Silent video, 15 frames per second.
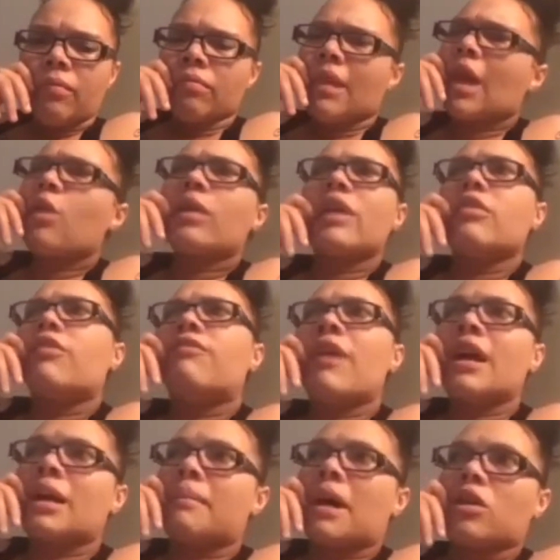They don't give a
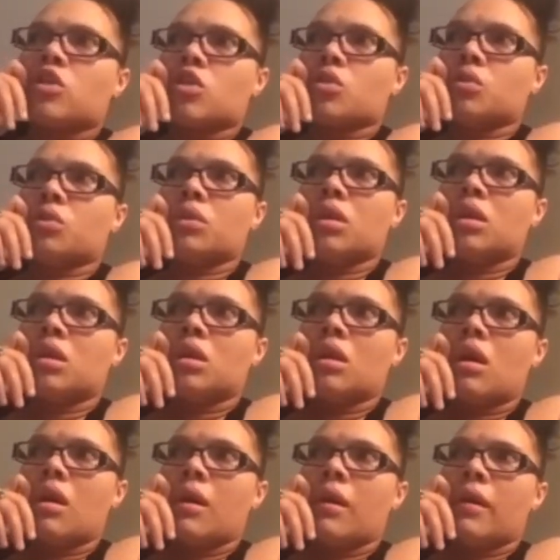fuck about you.
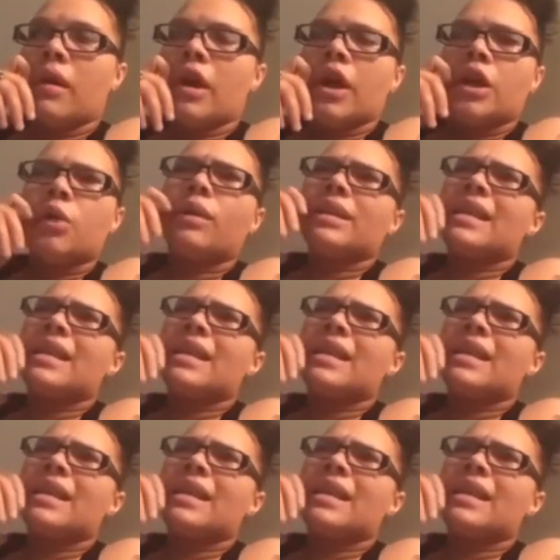You